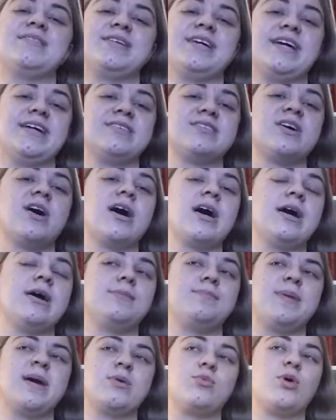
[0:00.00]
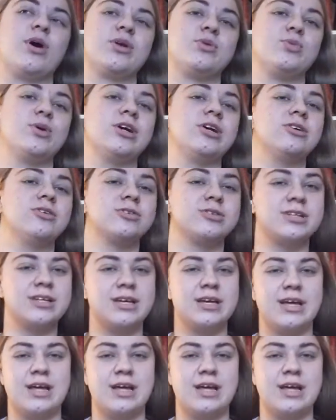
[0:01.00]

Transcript: the entire big wide world.